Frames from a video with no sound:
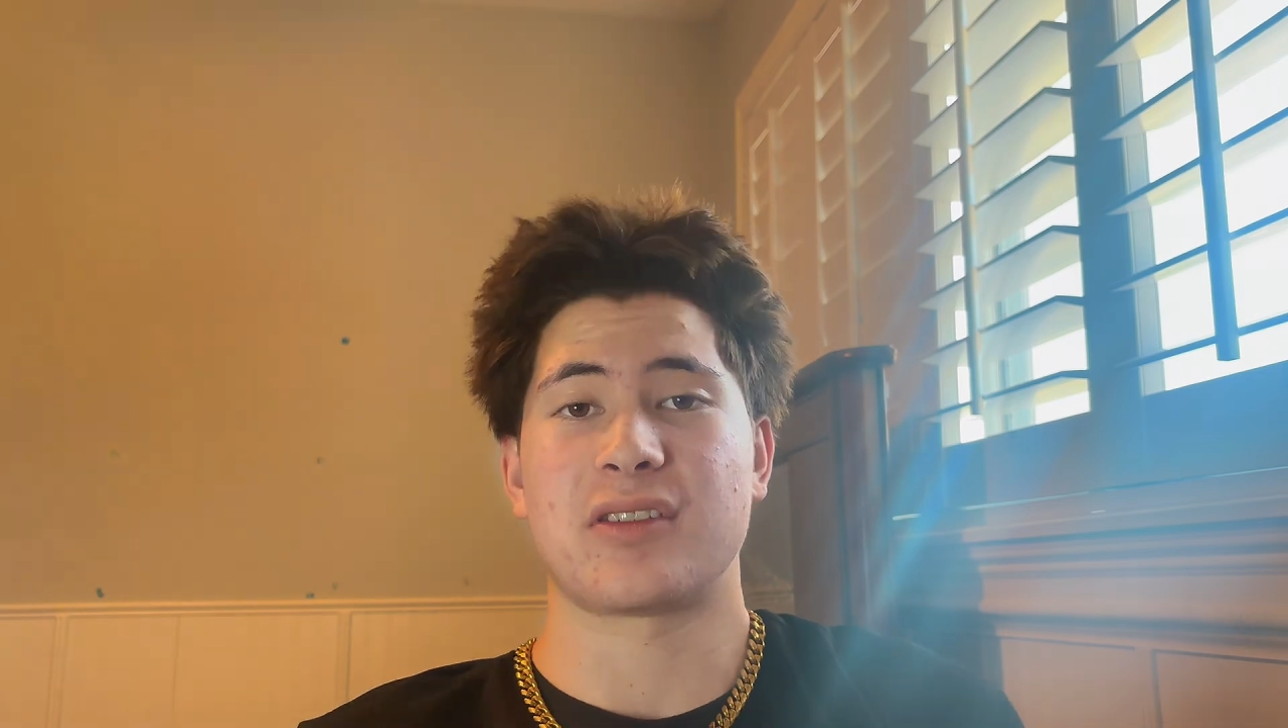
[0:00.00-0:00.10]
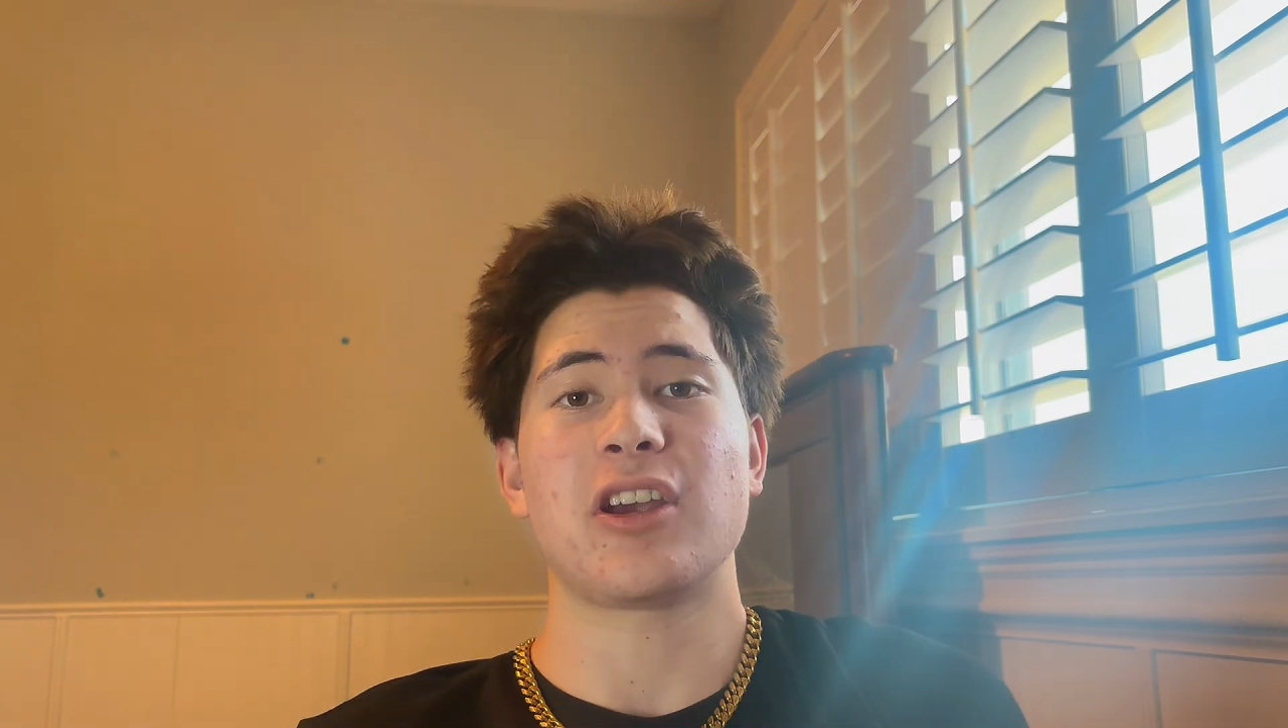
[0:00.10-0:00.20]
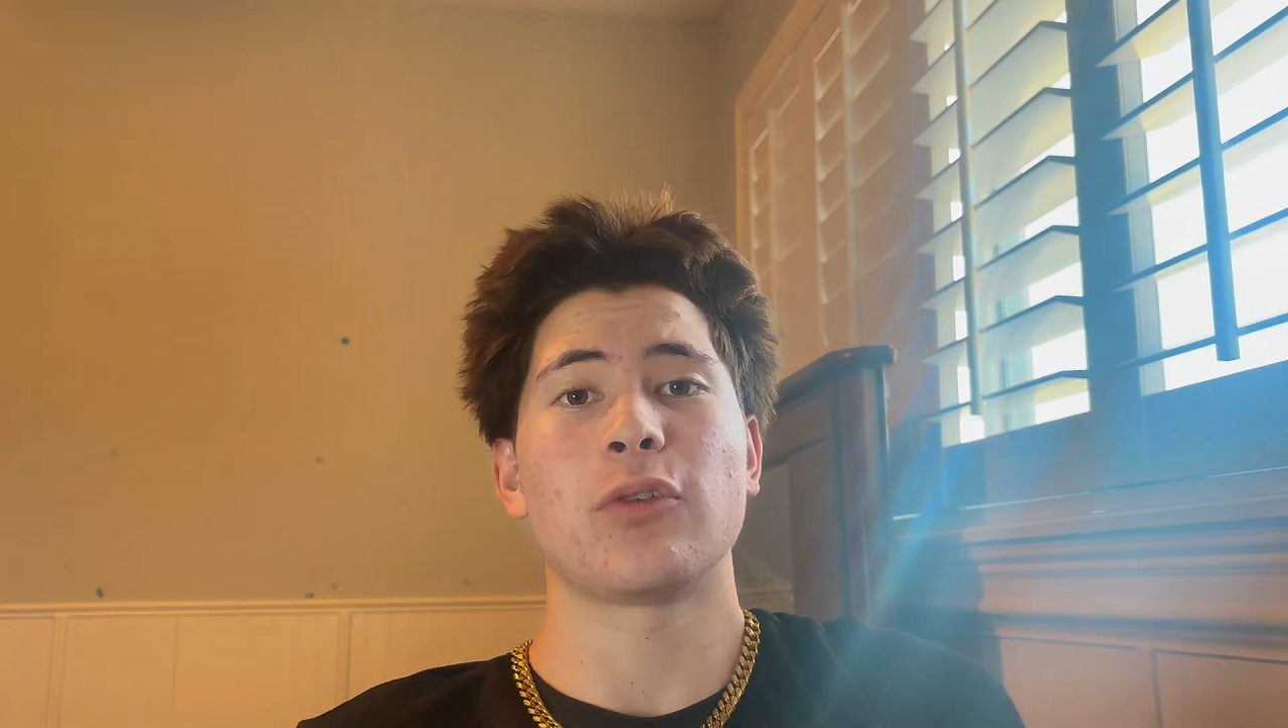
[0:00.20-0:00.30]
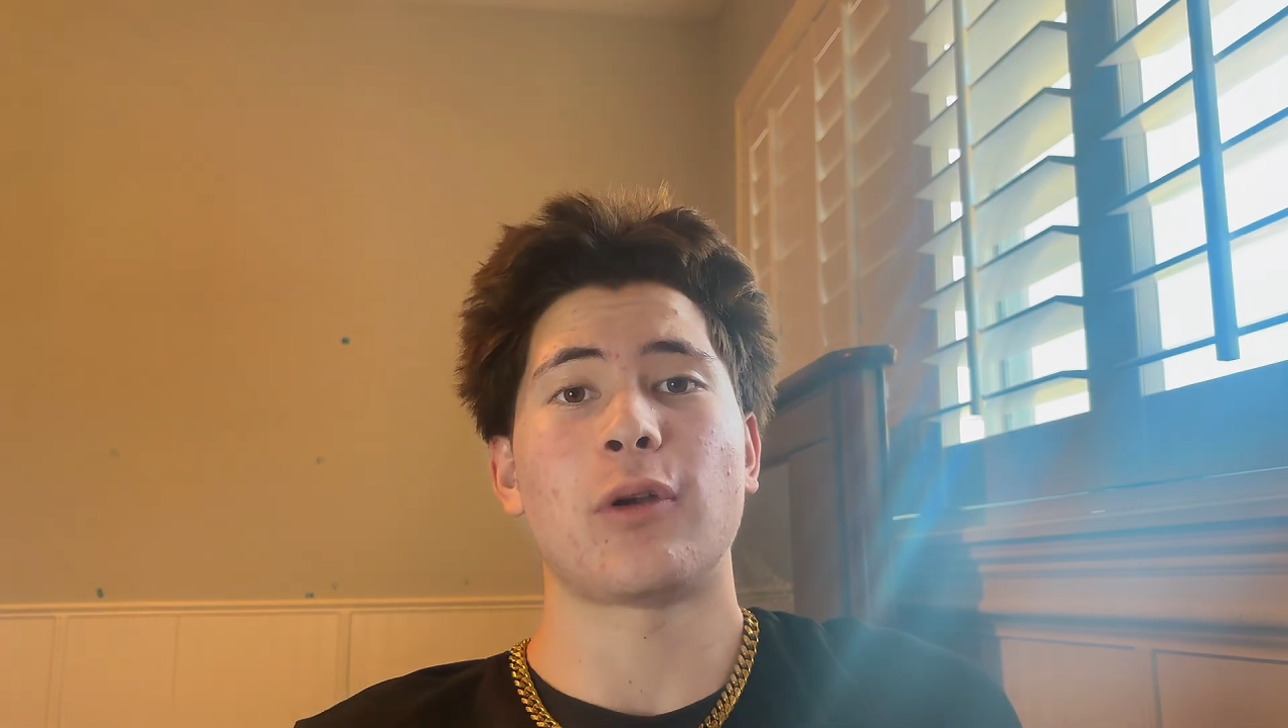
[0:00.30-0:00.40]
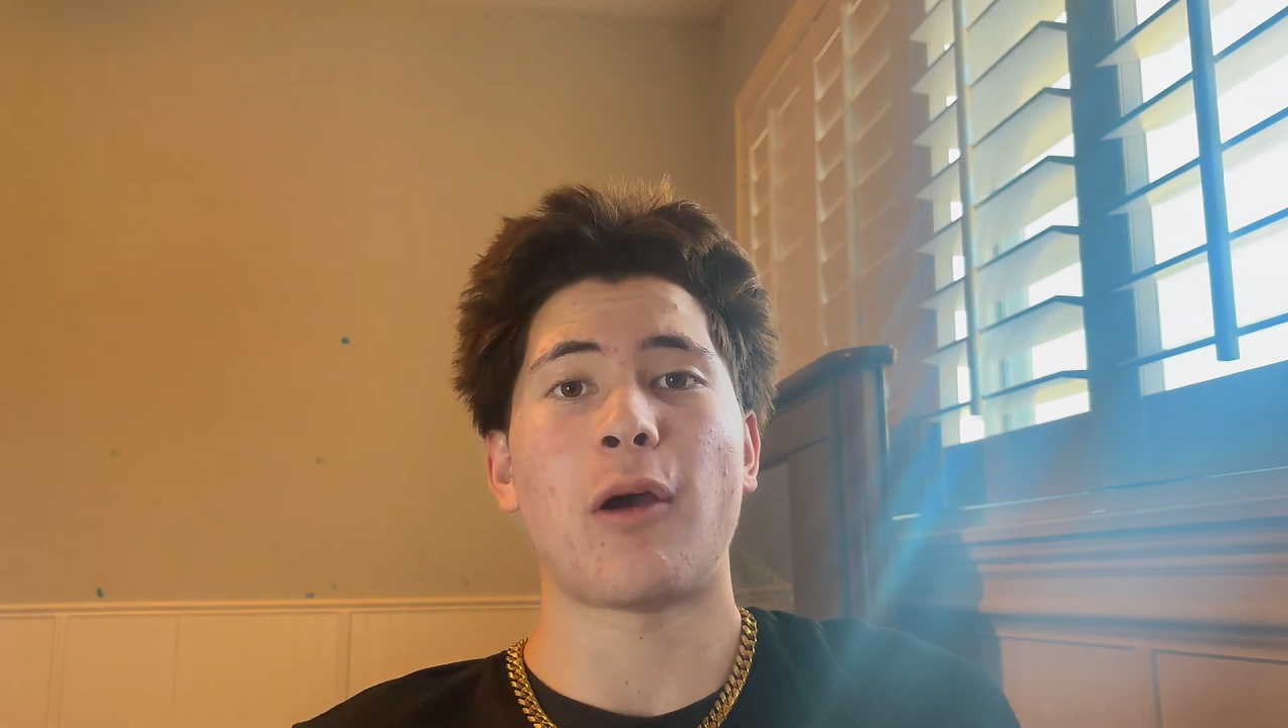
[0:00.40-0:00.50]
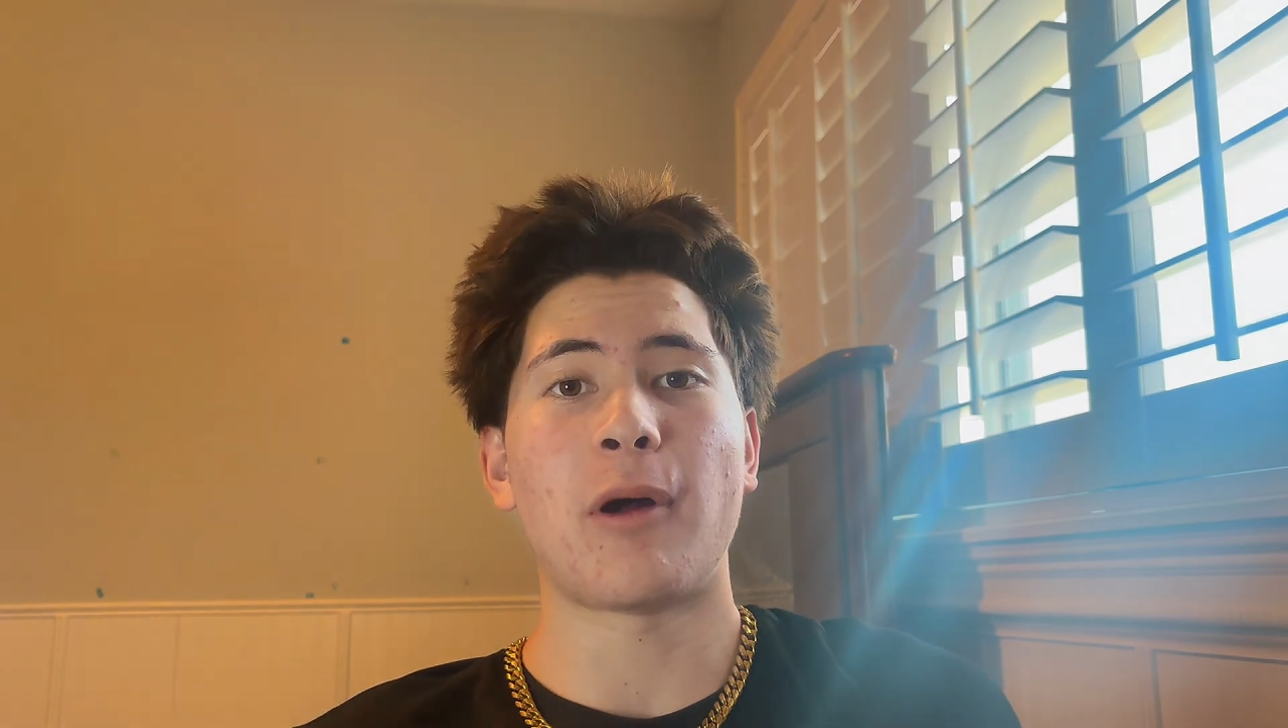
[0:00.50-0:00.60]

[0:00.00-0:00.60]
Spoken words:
scared when I'm